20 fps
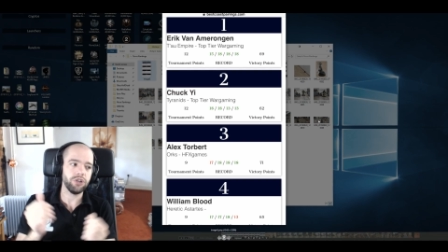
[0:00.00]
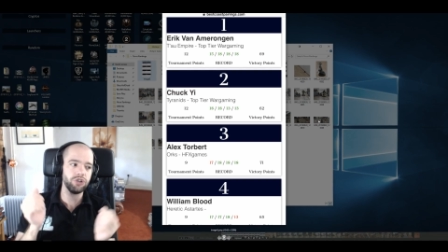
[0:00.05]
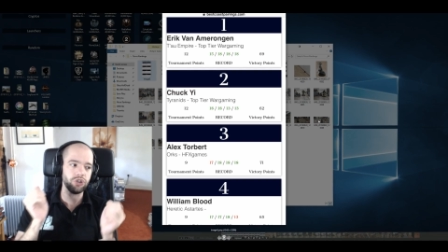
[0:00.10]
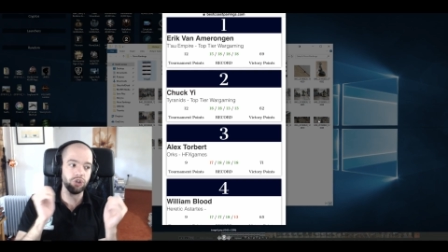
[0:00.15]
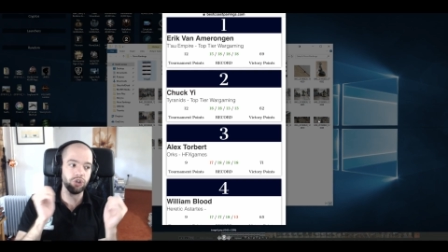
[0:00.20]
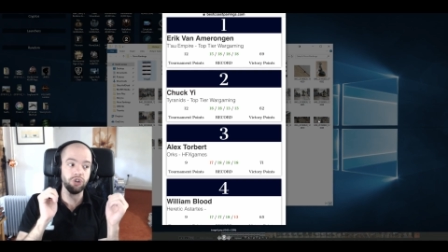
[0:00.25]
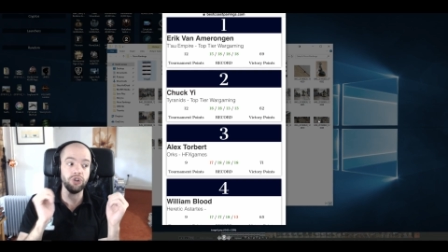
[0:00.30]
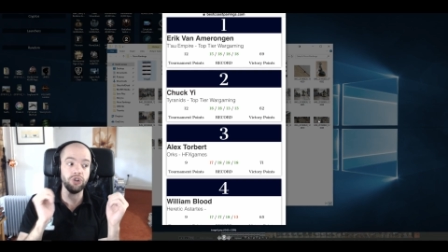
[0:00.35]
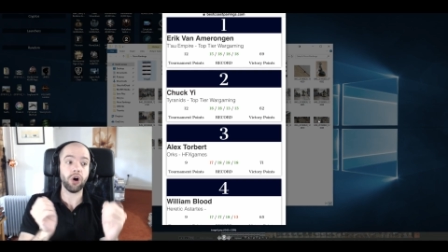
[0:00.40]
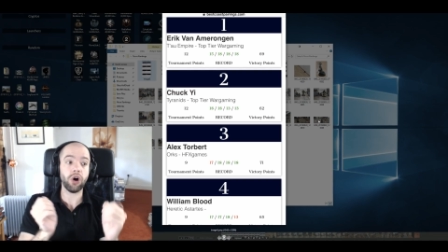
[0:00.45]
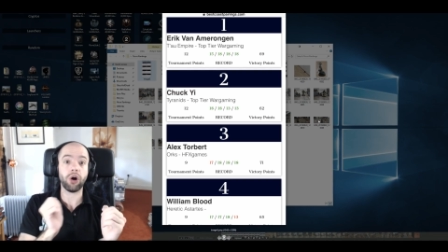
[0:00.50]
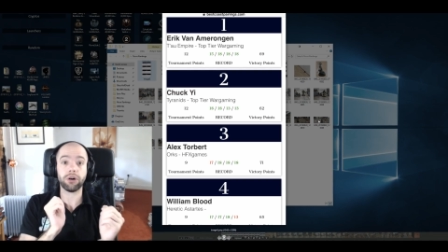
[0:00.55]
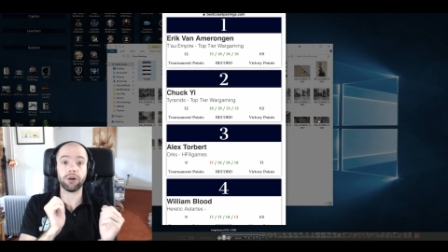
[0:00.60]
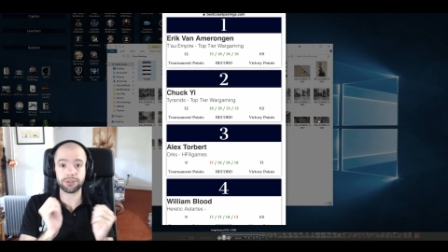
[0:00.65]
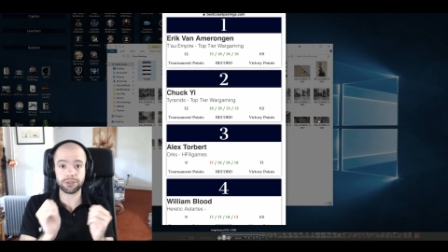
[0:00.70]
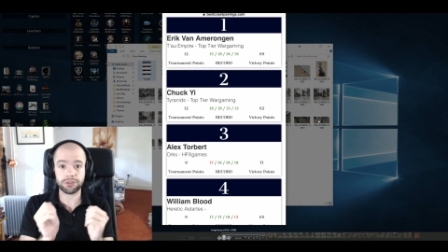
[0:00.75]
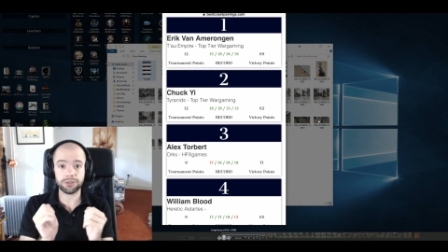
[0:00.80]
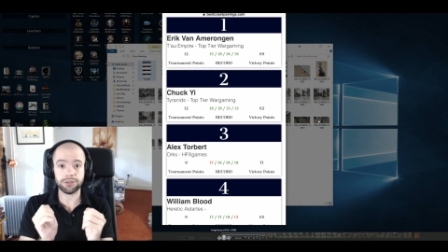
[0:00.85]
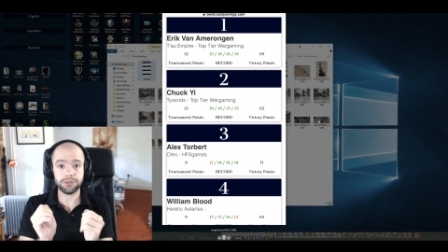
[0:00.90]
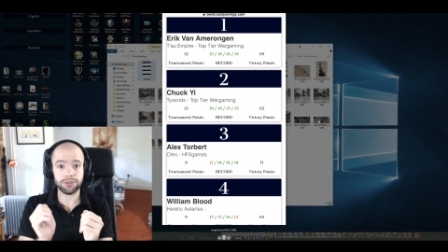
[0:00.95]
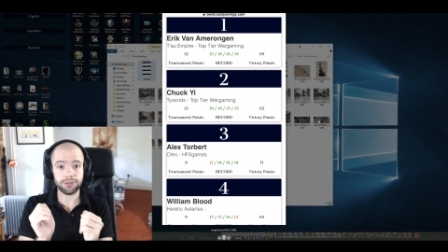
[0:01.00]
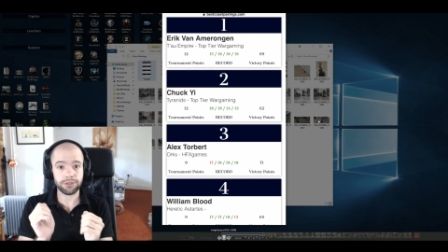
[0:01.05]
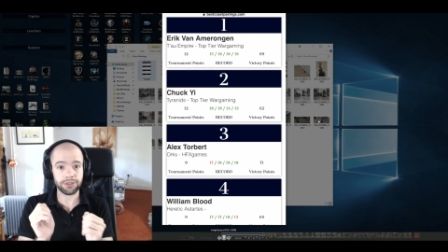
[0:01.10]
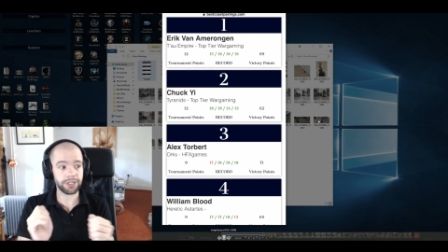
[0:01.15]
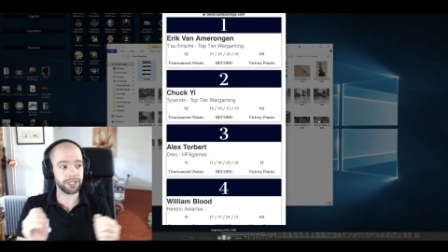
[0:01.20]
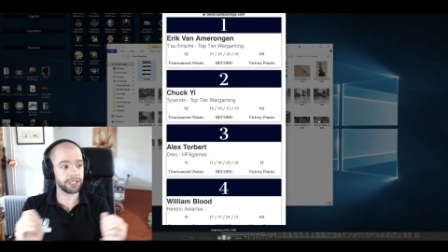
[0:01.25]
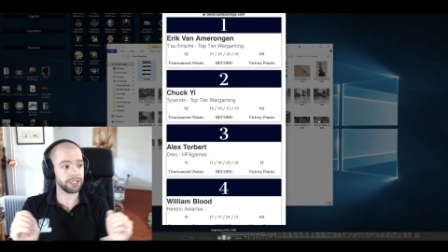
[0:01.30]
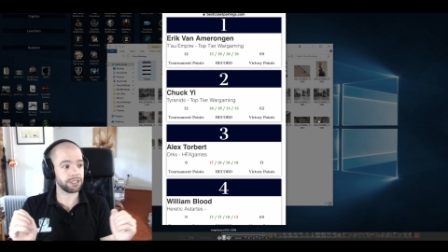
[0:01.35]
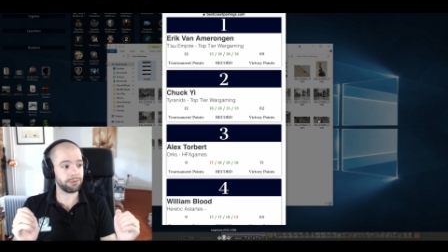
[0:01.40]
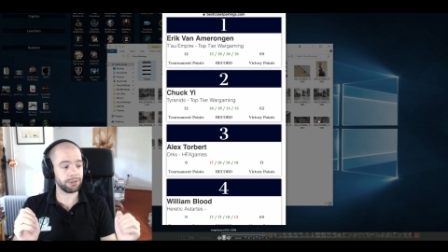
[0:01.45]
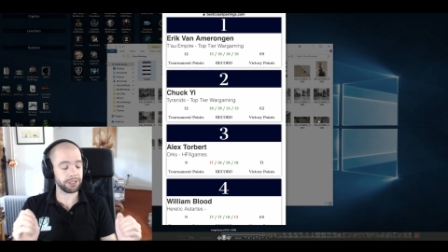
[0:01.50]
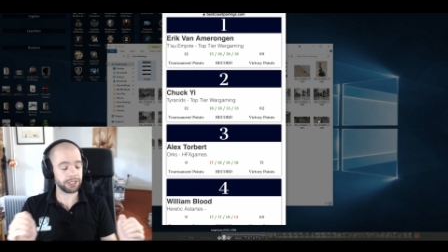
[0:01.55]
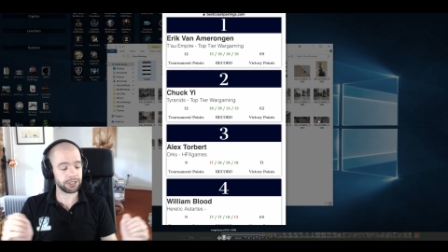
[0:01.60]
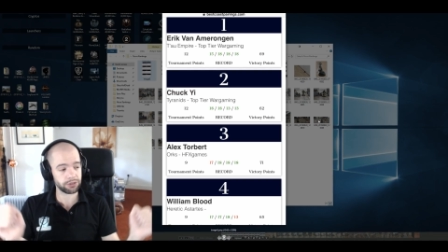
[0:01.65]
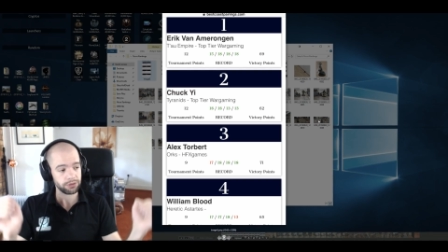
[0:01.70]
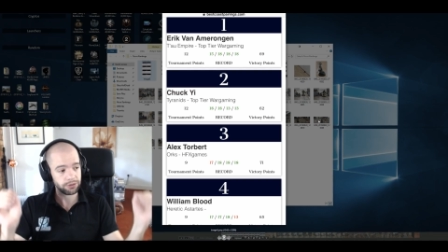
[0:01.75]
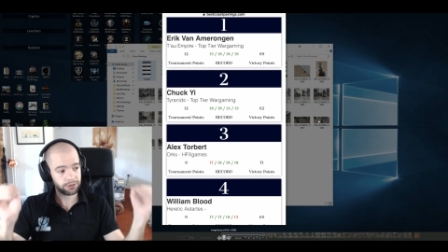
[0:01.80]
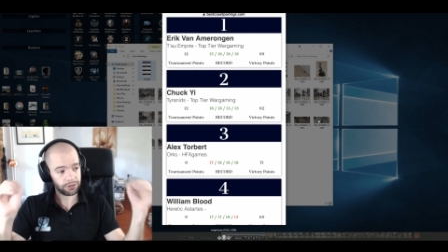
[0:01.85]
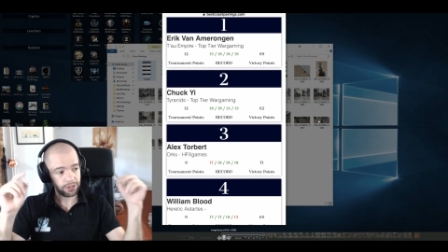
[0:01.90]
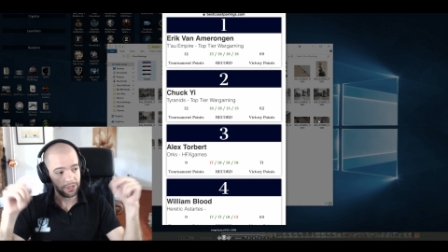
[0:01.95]
to not link to my
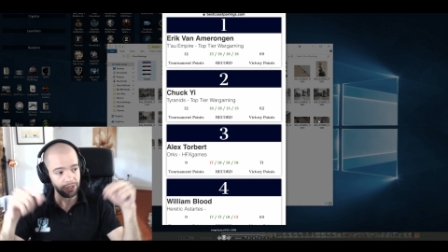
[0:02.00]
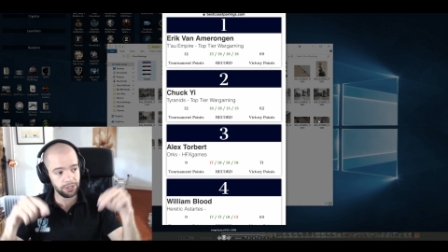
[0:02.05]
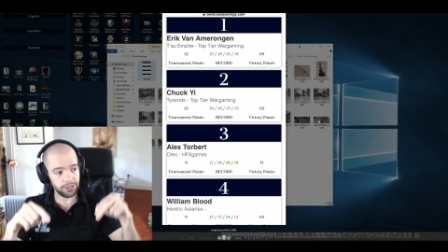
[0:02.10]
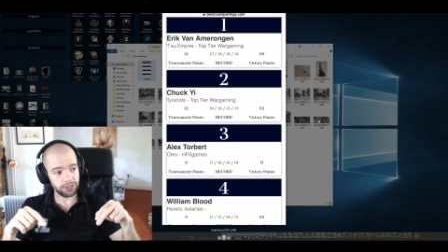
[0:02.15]
Discord.